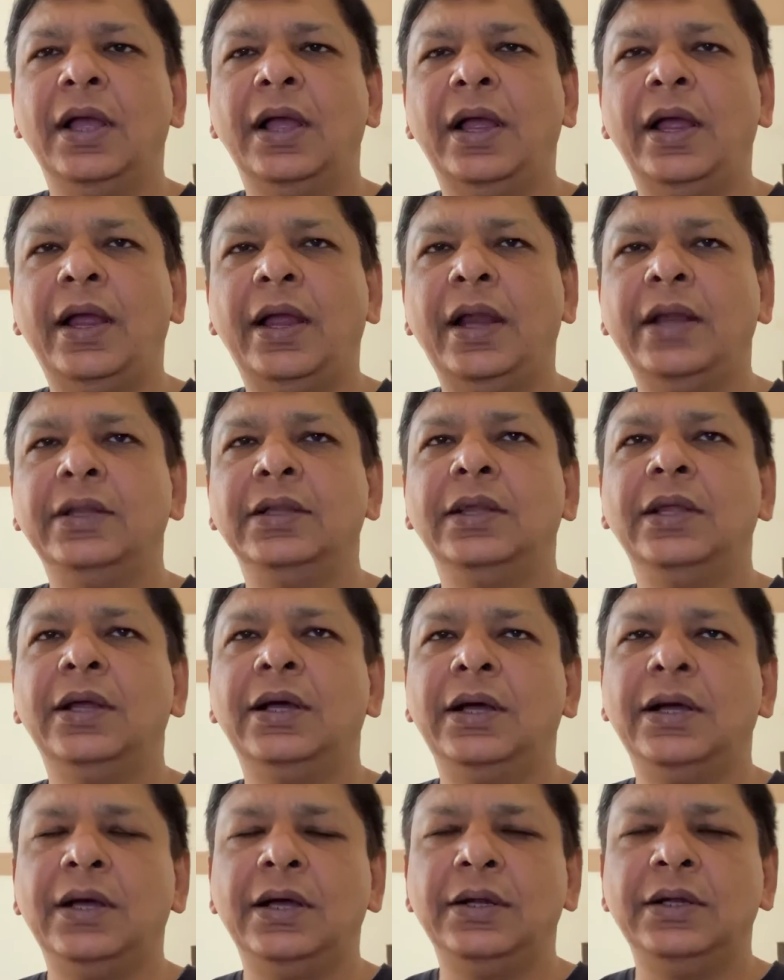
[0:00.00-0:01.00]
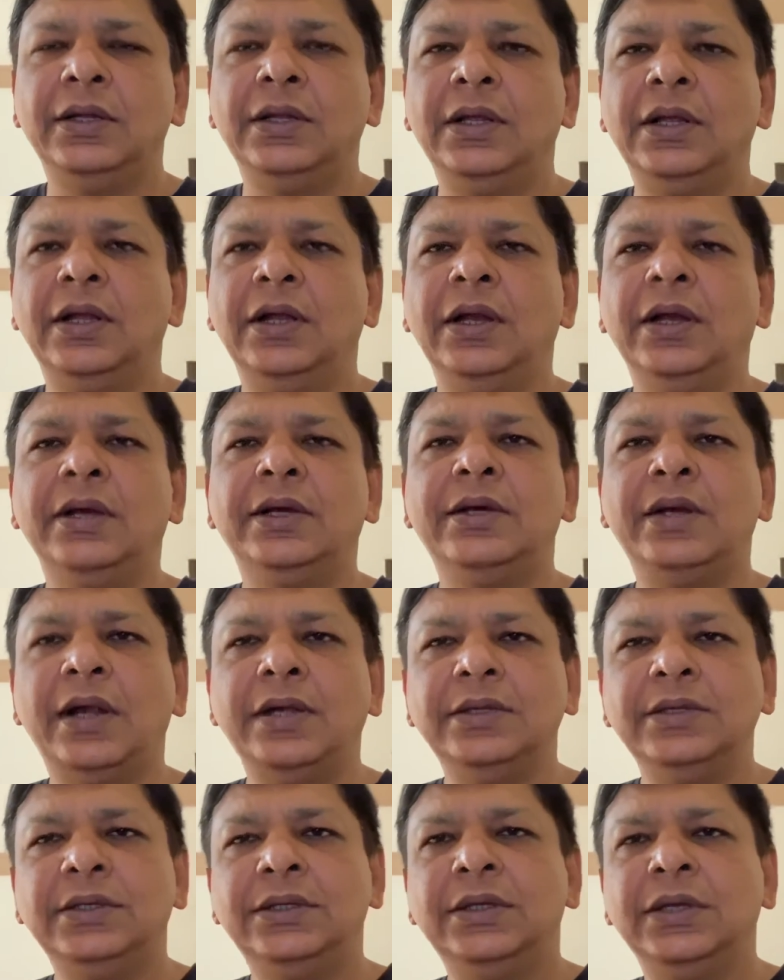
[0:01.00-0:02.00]
and the
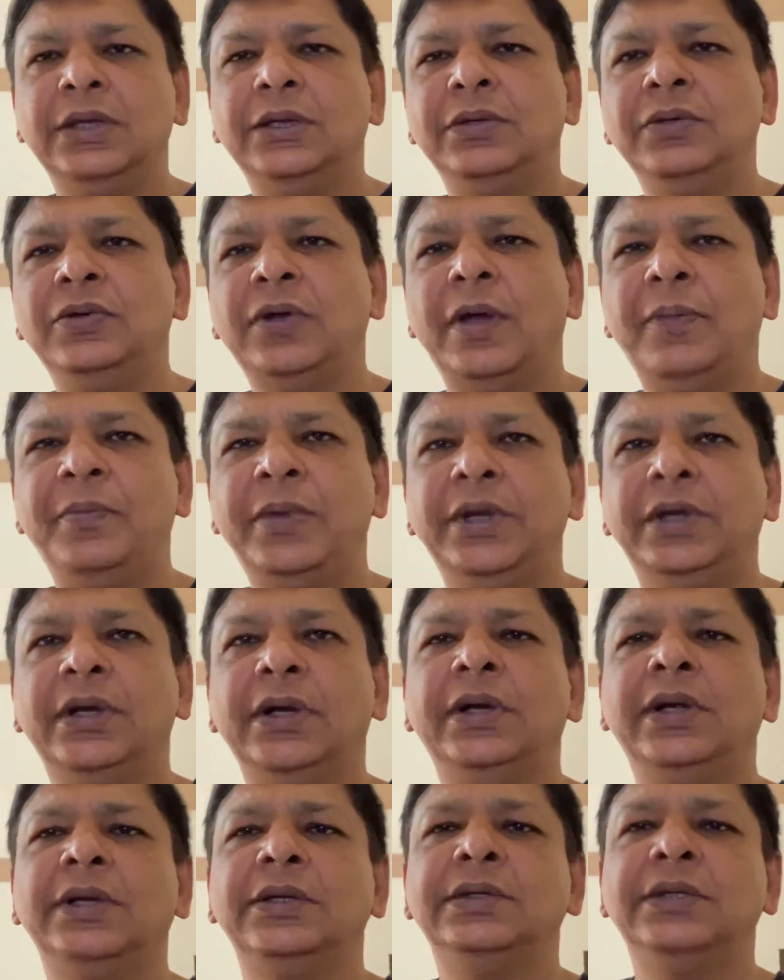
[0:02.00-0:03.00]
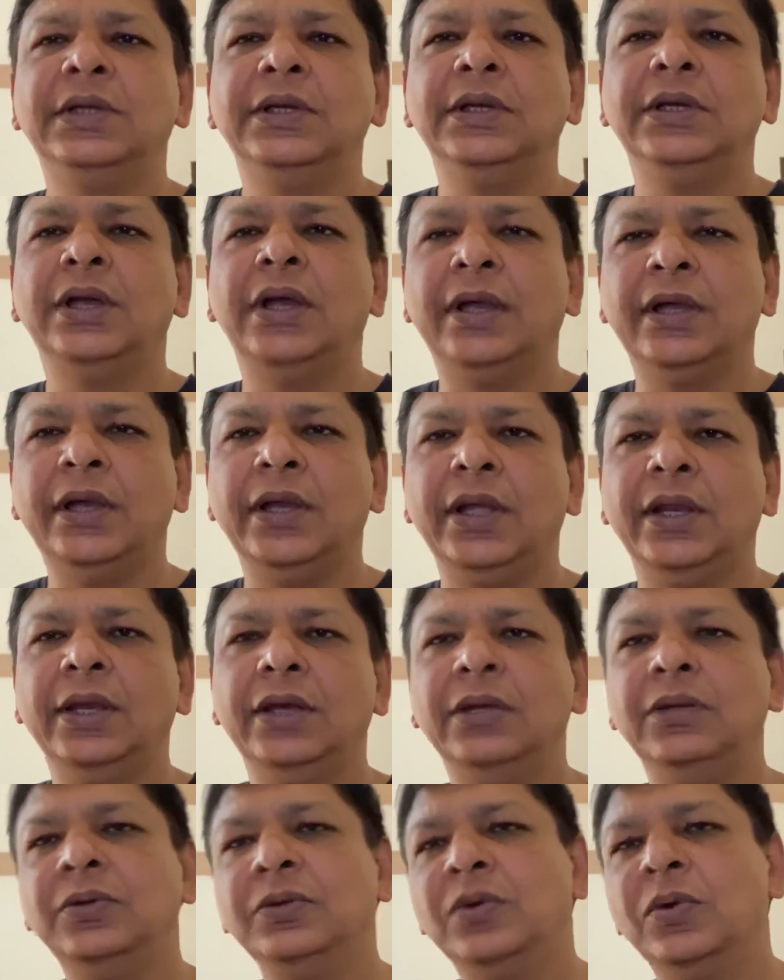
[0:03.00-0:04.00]
transition you have beta testing
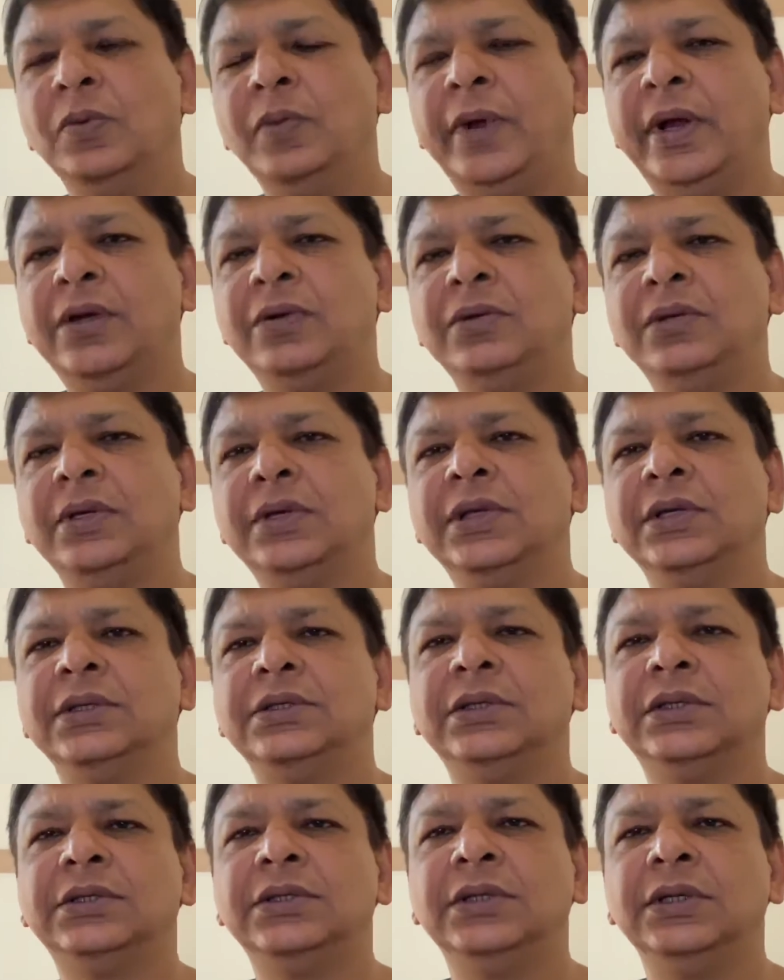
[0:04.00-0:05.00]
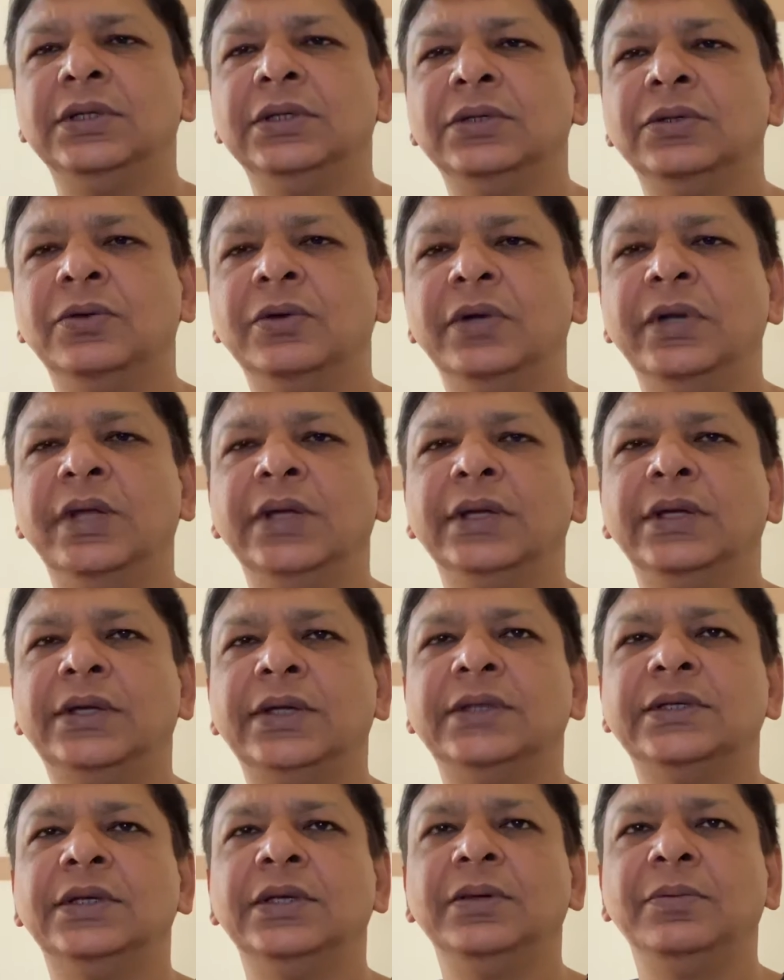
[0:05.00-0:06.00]
again you go back to the construction coding
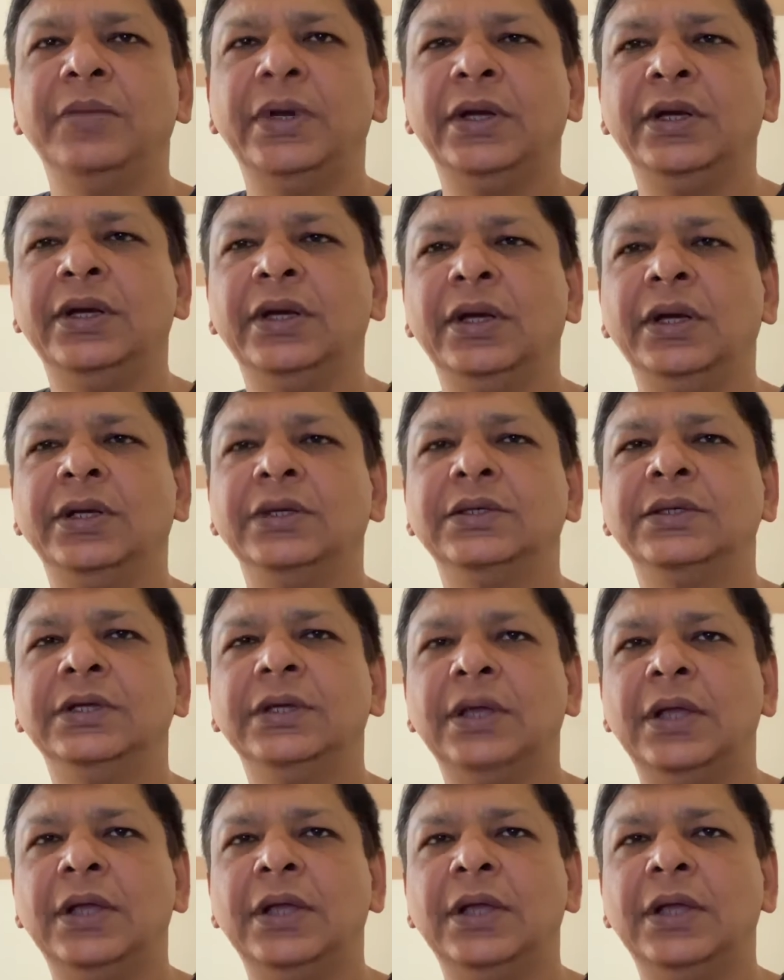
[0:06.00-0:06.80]
testing maintenance